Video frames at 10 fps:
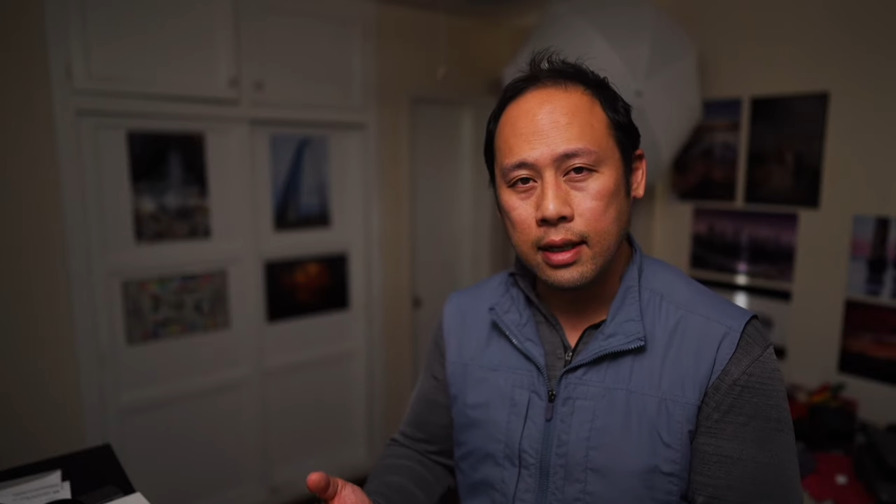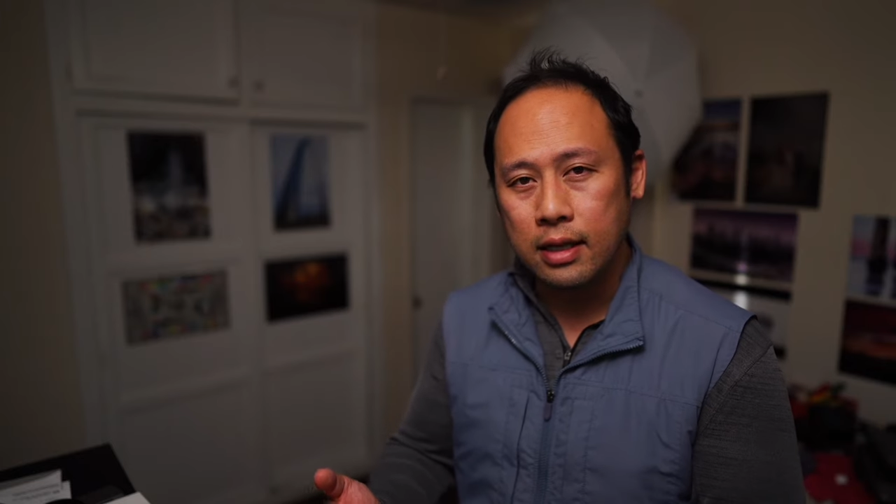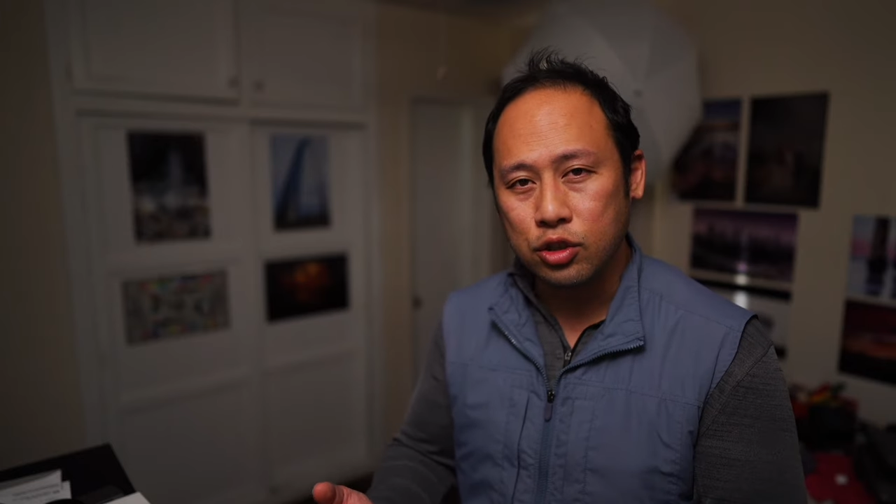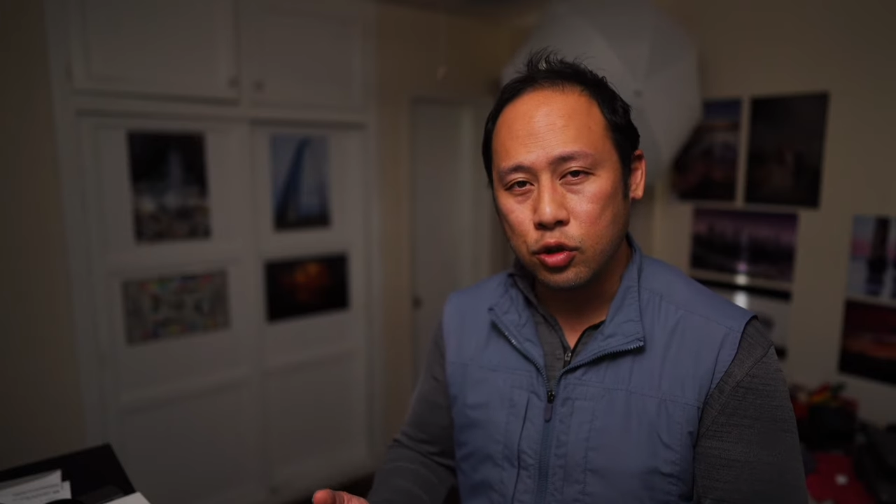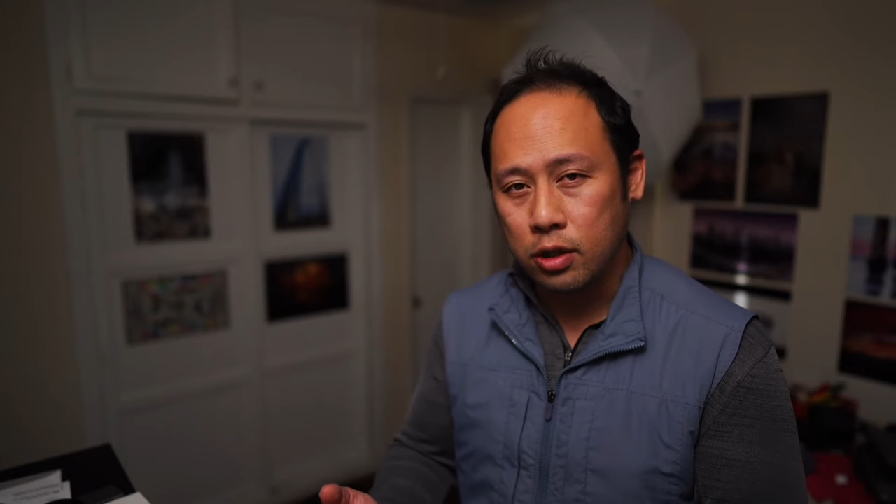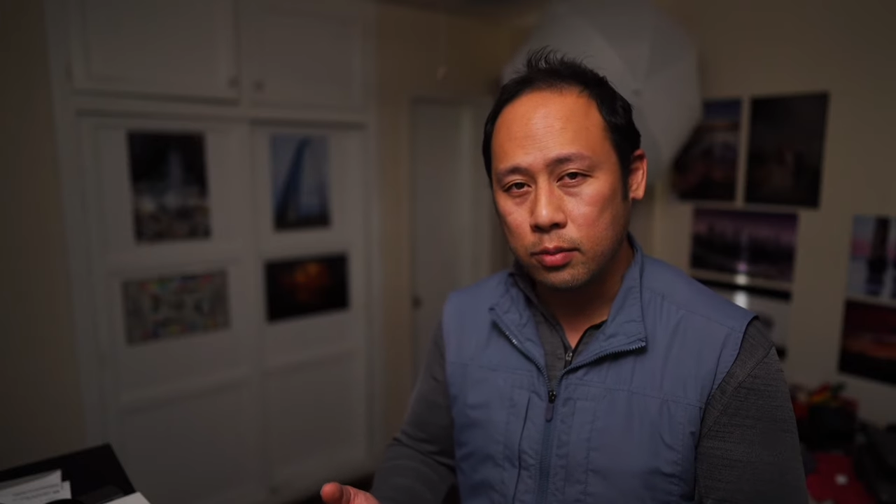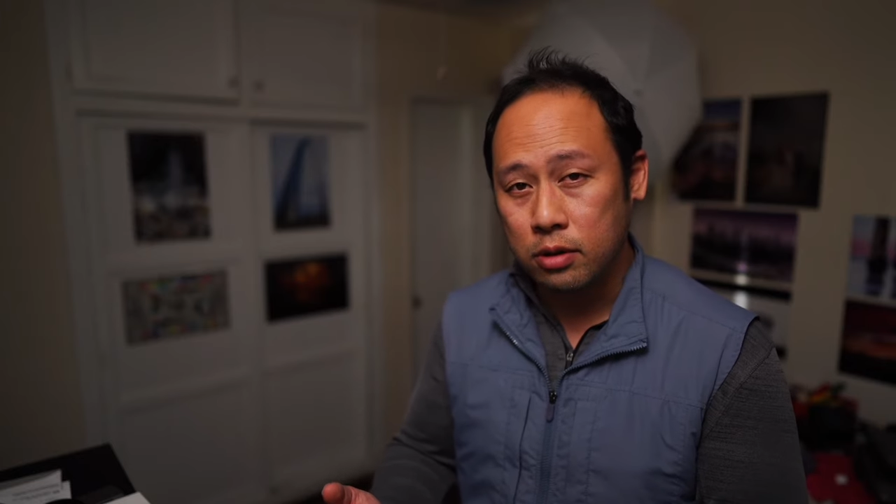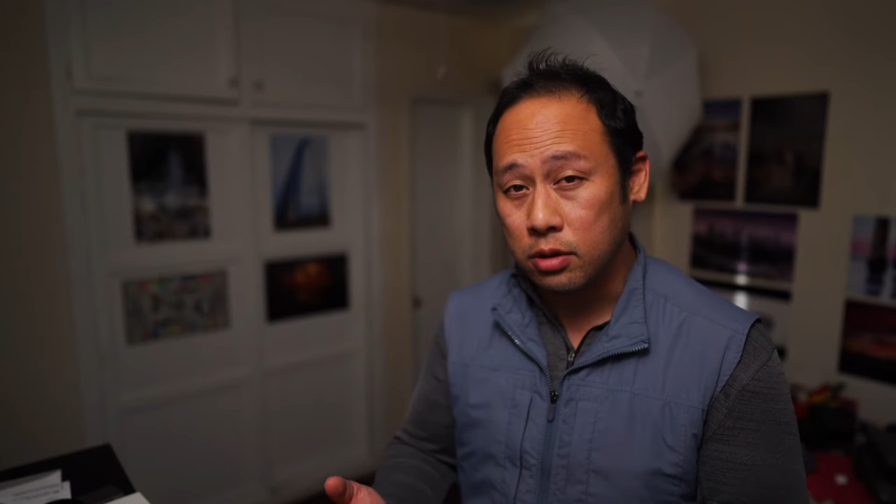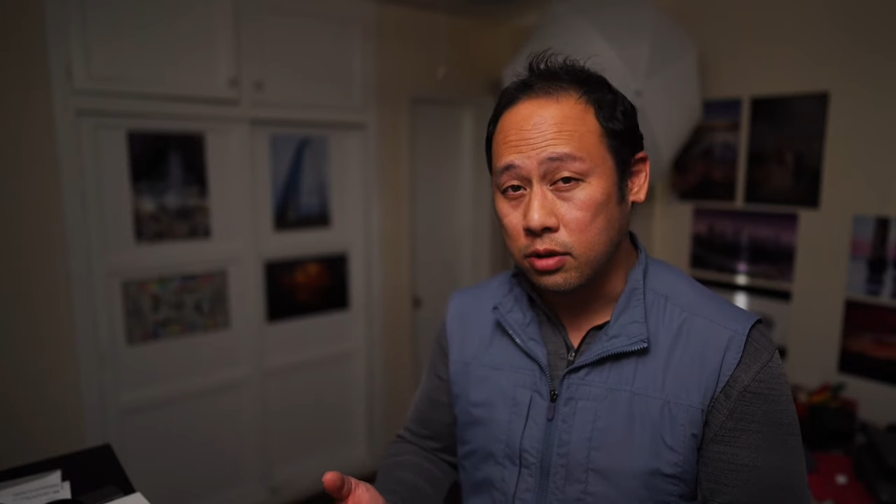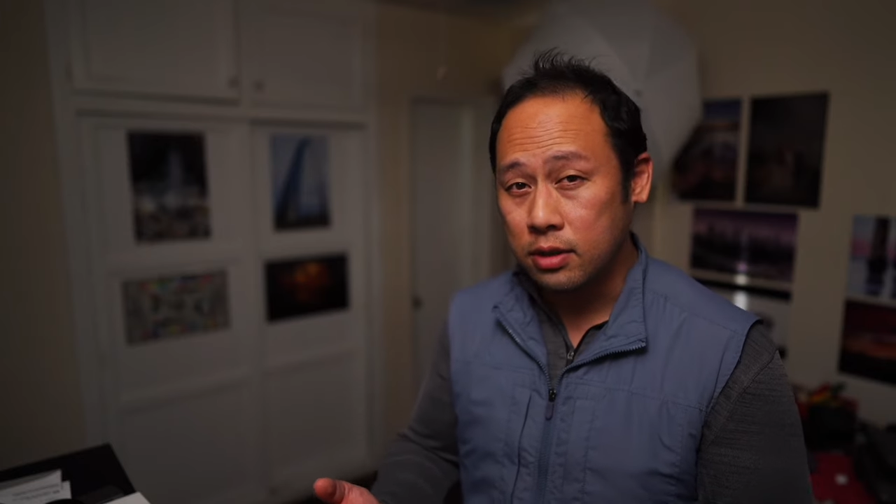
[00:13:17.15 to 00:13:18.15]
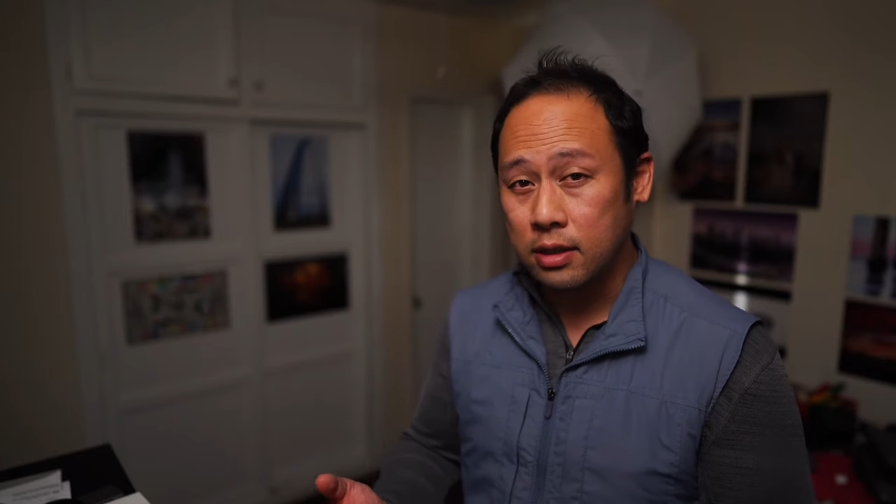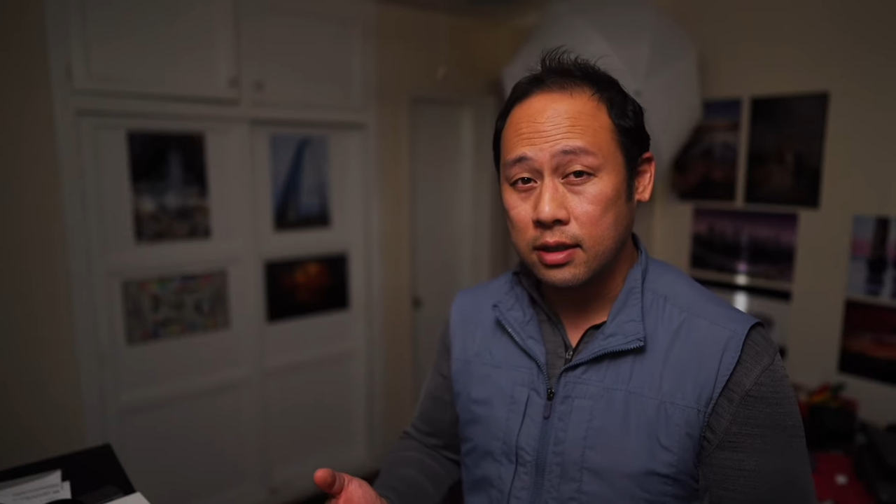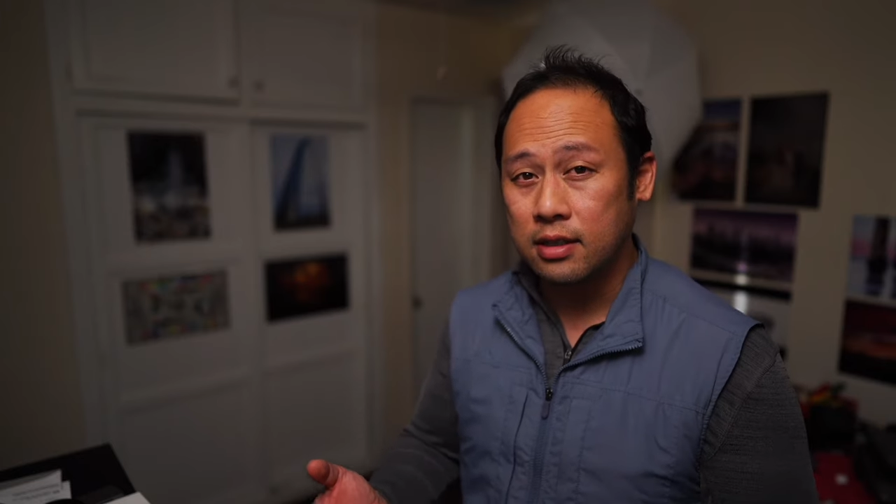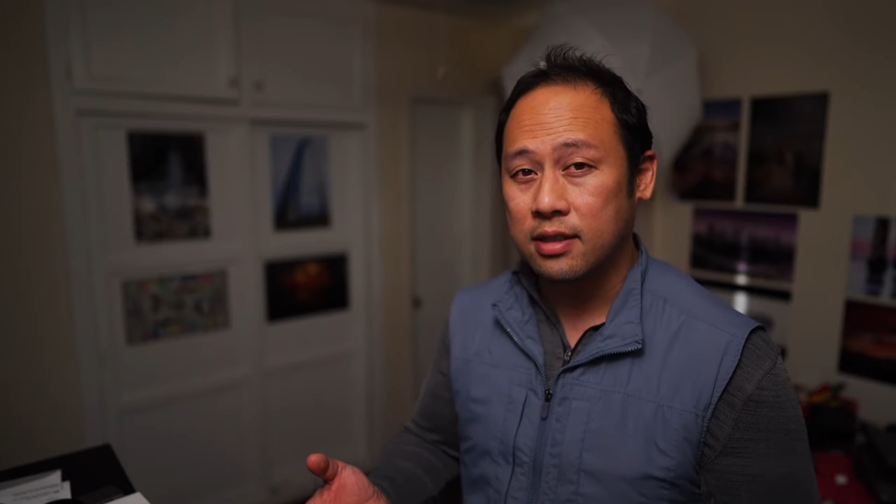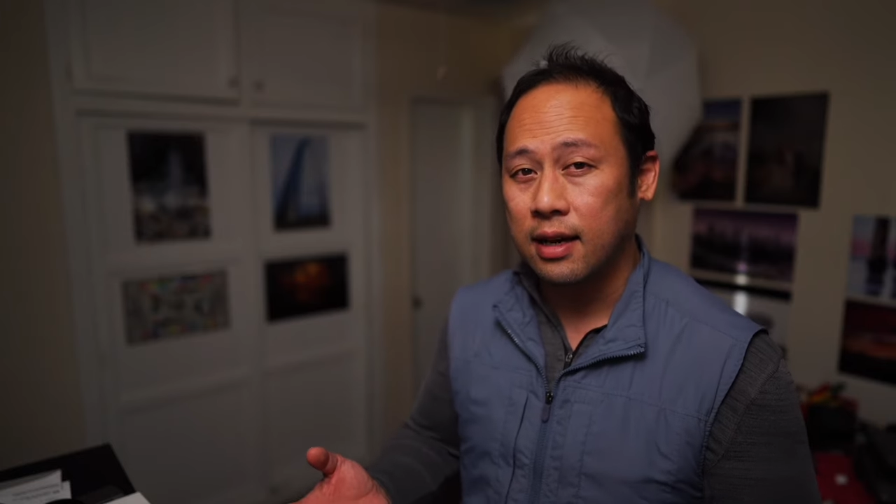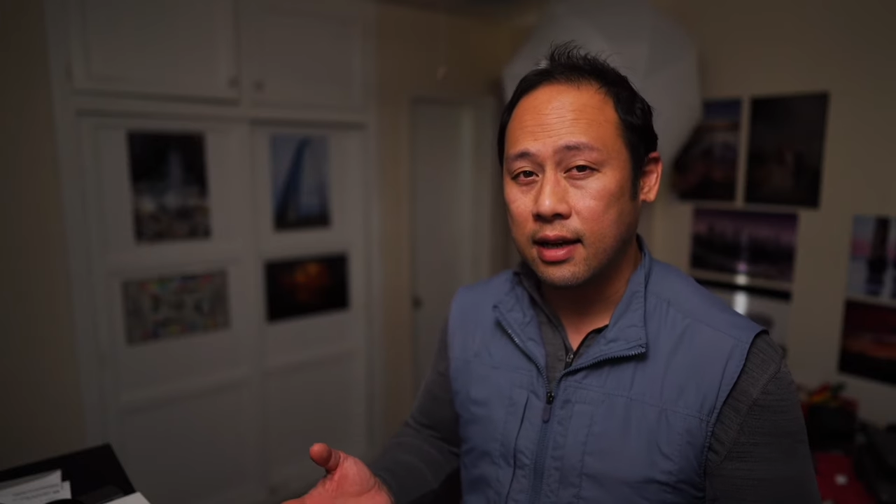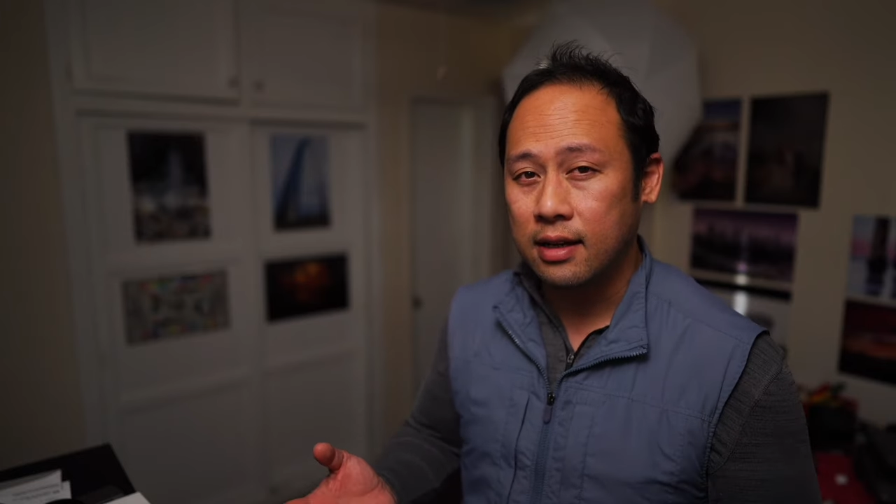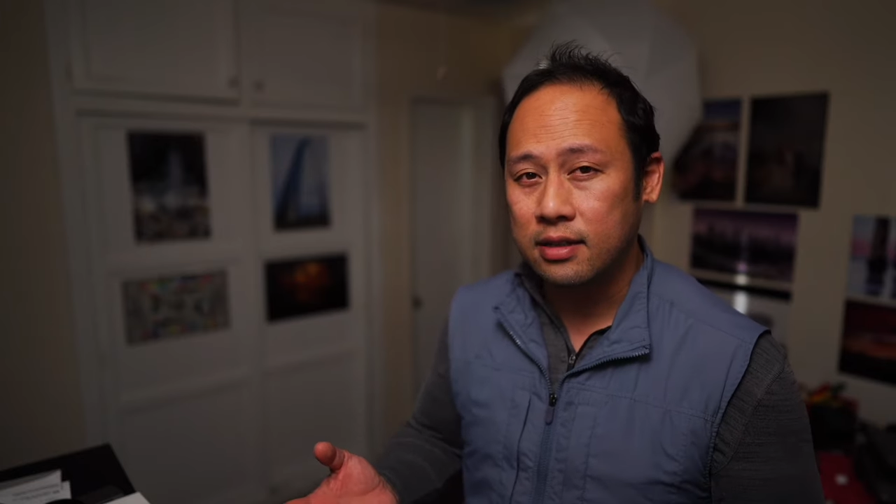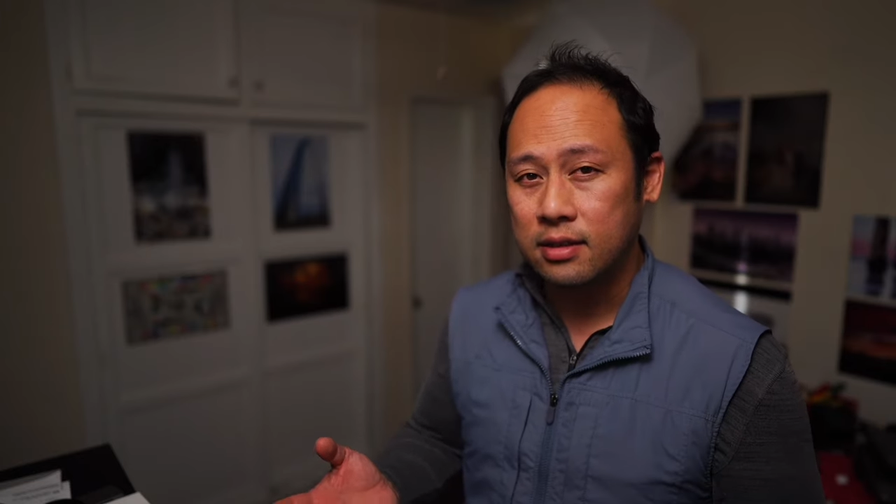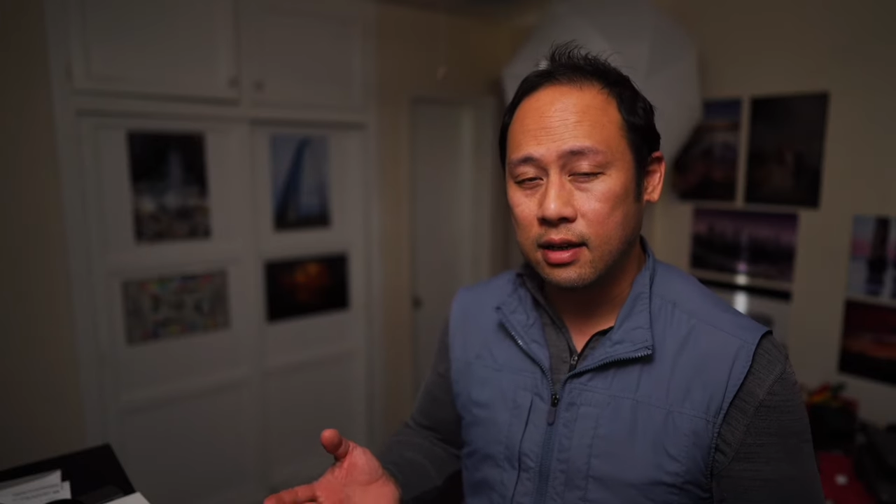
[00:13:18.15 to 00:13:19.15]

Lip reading: enjoyable using this as